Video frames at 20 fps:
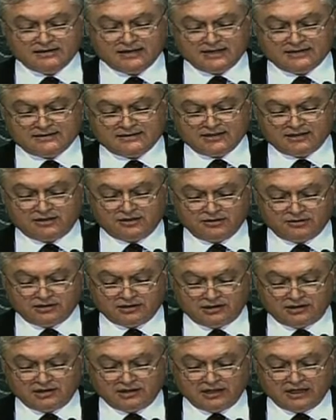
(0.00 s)
that
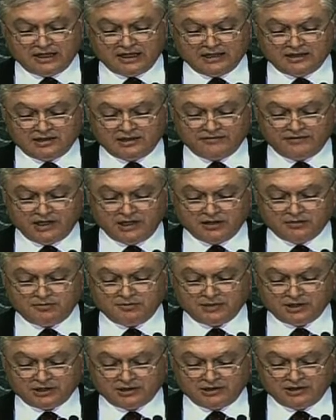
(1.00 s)
security and
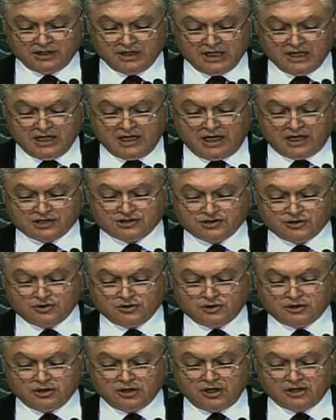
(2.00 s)
development are so
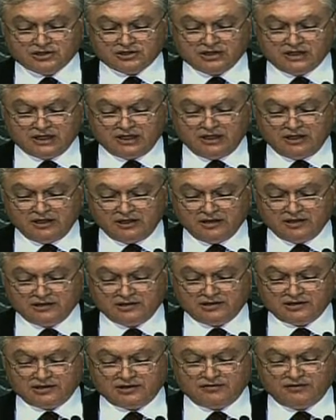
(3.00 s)
closely
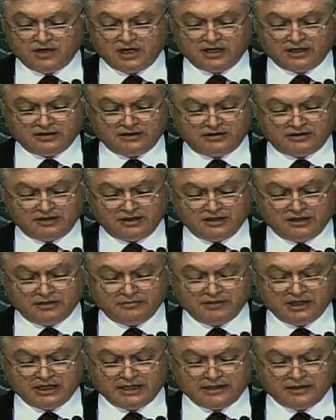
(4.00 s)
intertwined in the
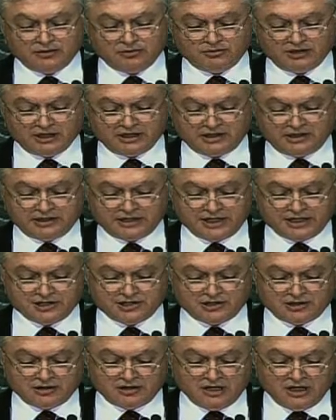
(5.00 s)
Millennium
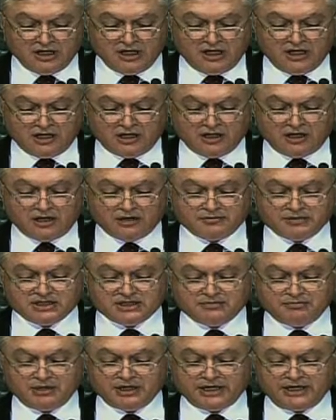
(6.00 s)
Declaration, governments
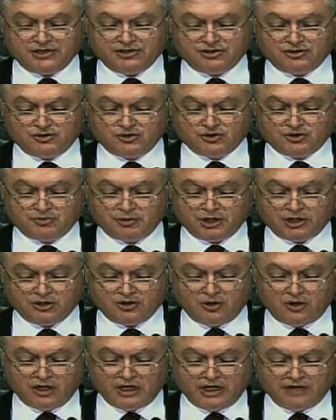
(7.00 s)
pledge to spare
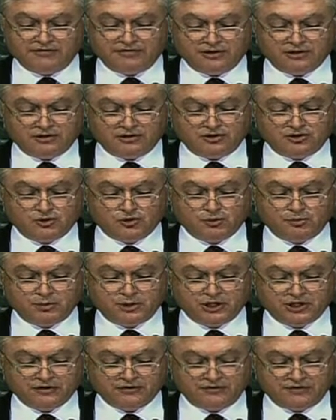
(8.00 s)
no effort to
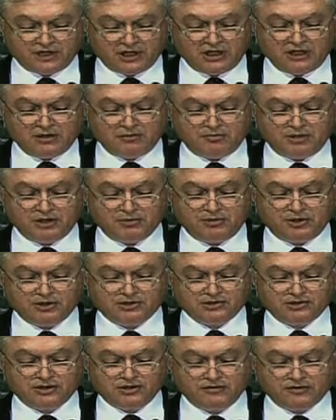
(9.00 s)
free
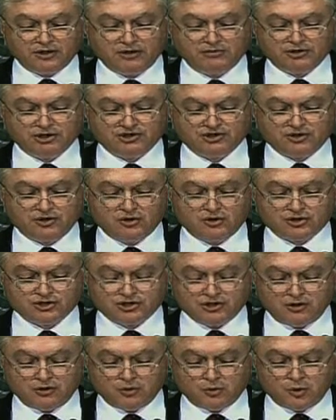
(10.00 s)
peoples from the scourge
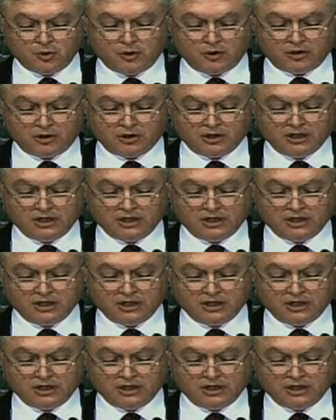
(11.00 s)
of war,